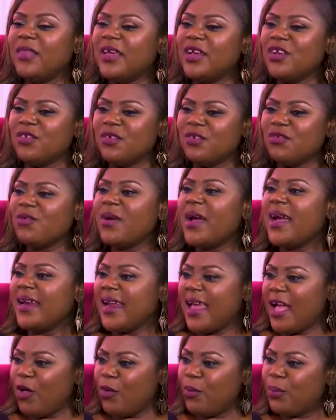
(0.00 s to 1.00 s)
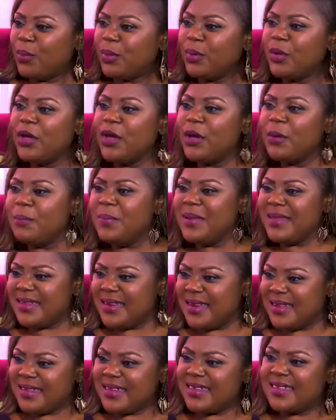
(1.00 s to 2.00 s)
they should try and help
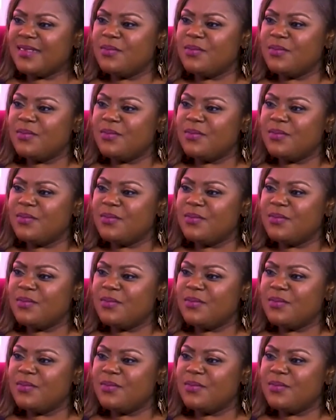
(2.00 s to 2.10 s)
businesses